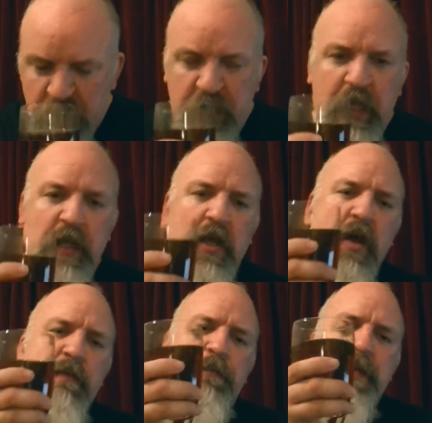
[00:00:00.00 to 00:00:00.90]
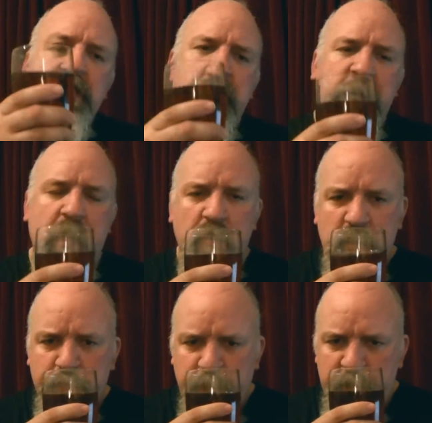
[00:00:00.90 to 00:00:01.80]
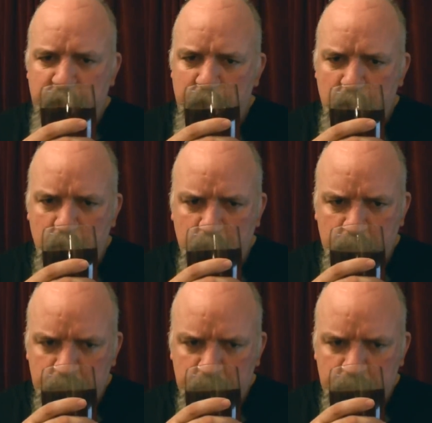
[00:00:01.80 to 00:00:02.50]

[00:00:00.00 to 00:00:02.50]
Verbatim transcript: you're getting kind of biscuit notes but you're getting a